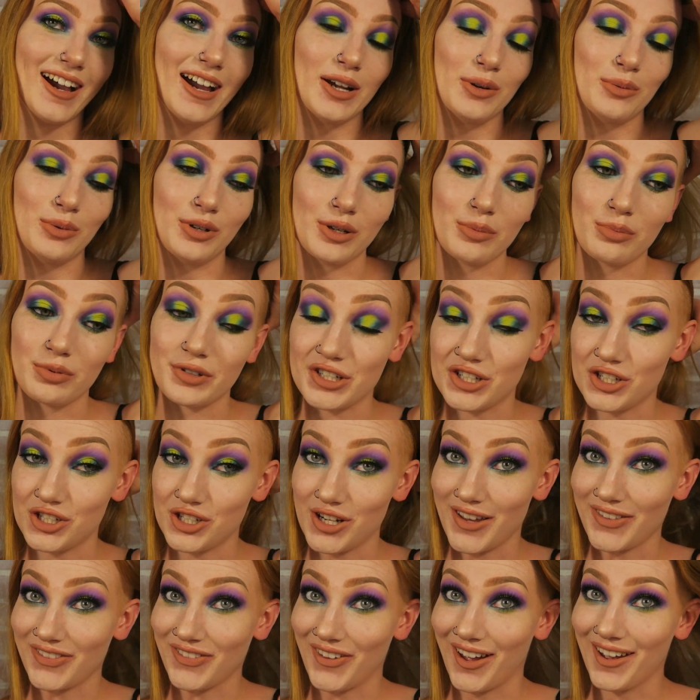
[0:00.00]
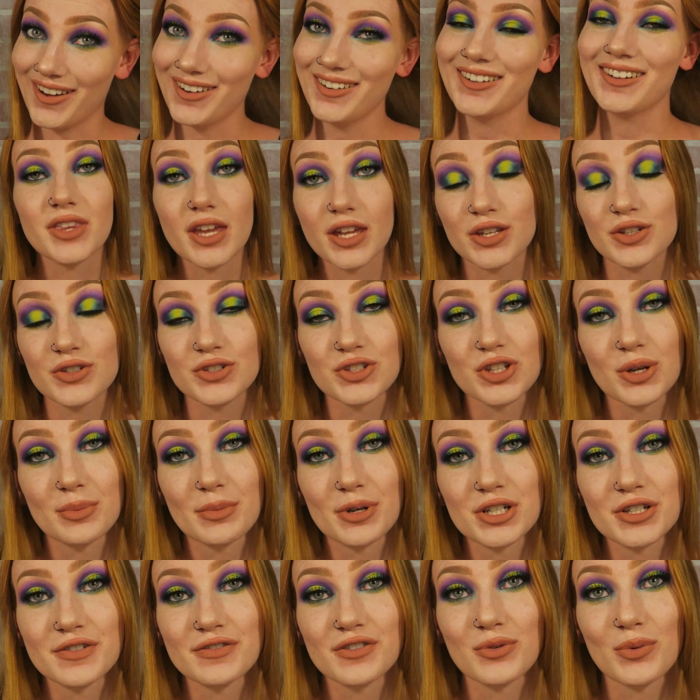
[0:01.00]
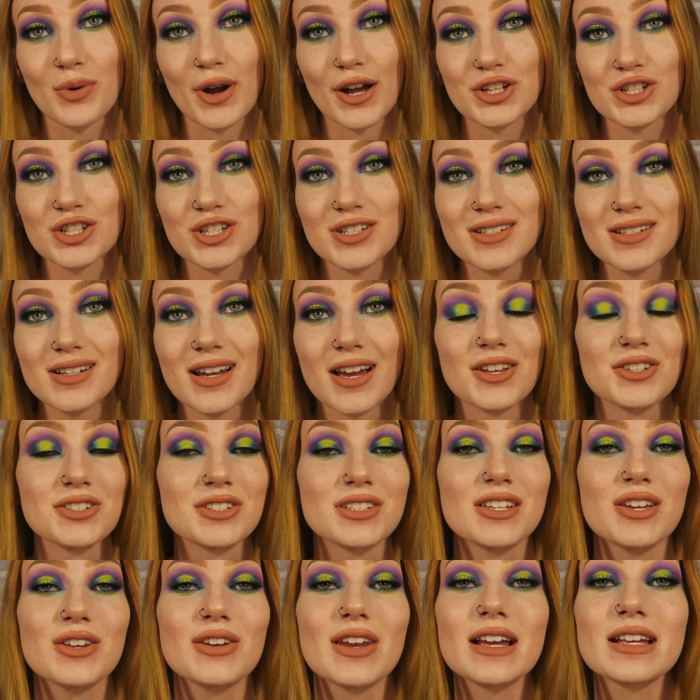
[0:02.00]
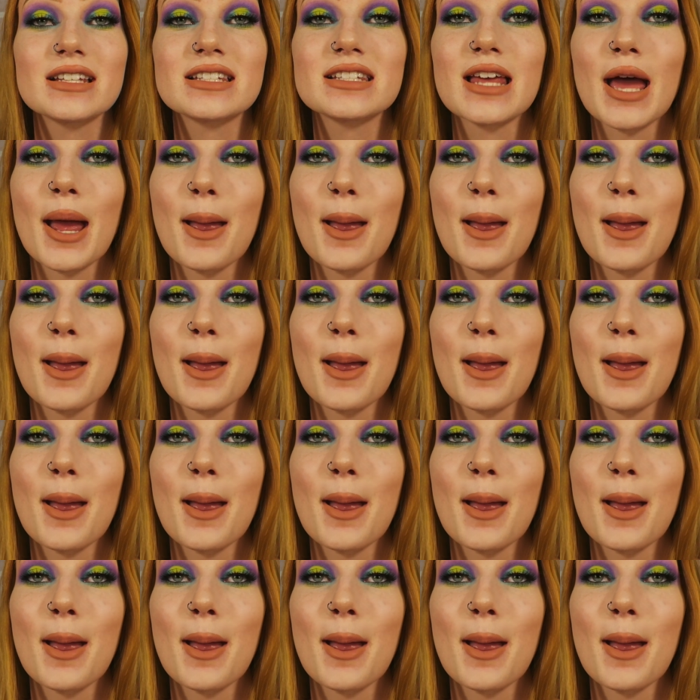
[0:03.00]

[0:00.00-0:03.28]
I would appreciate that. Thank you so much for watching. I'll see you next